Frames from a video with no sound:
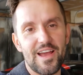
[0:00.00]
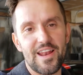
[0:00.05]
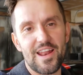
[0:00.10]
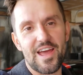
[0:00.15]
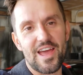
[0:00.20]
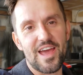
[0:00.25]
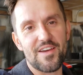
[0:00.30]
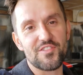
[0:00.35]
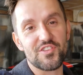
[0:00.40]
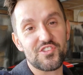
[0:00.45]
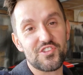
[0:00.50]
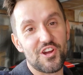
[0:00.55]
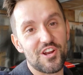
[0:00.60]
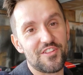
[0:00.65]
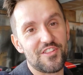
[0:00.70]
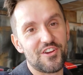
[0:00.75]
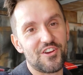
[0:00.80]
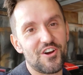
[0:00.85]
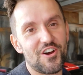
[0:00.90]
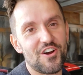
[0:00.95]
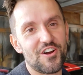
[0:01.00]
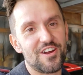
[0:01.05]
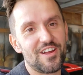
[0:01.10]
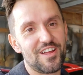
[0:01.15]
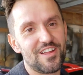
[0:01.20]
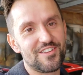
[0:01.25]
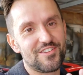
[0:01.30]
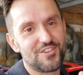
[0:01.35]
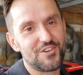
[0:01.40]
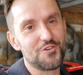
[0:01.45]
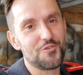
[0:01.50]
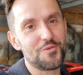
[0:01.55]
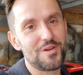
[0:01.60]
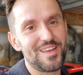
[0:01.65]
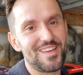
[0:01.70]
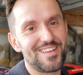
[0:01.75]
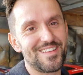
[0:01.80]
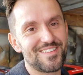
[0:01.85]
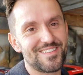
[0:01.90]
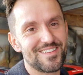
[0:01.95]
And I haven't started the car in 2
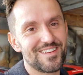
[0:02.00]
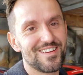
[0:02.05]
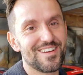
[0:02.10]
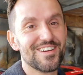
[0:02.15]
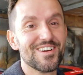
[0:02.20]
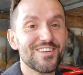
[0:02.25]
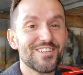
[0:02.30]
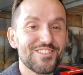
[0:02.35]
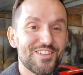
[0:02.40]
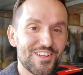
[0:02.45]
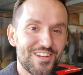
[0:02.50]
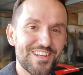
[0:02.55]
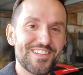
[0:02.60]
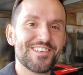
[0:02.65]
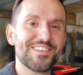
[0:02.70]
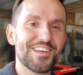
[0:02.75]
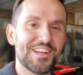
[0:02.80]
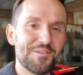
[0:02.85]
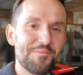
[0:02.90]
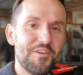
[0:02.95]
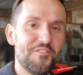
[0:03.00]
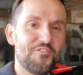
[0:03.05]
weeks. So this is going to be